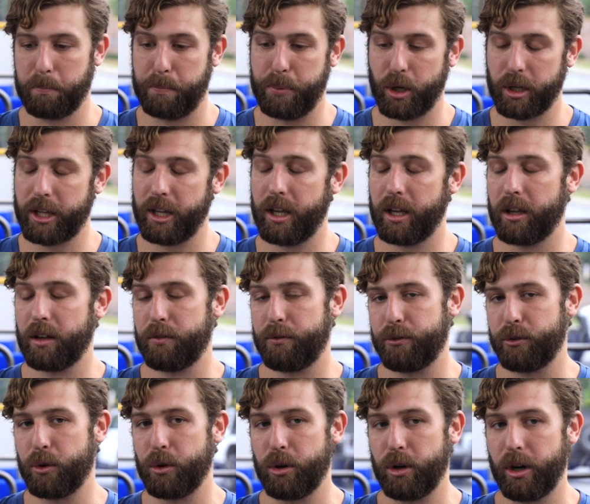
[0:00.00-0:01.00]
booking
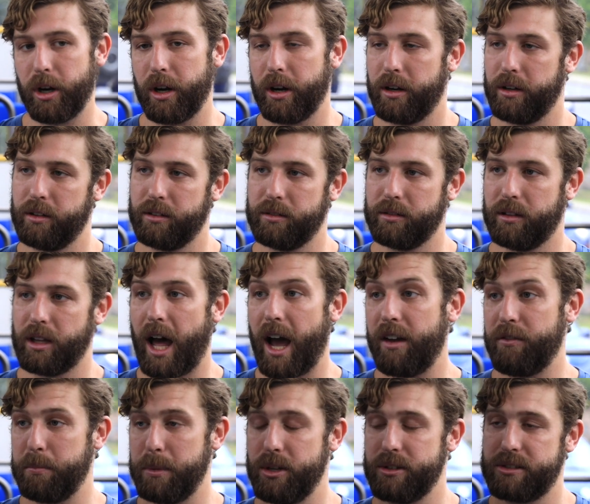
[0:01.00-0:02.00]
for
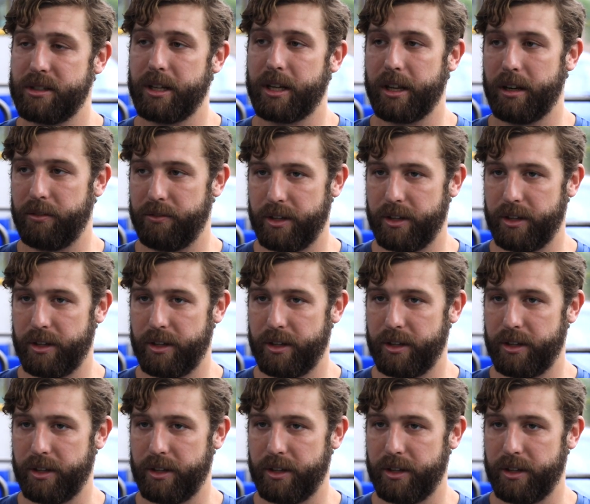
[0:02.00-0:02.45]
live music and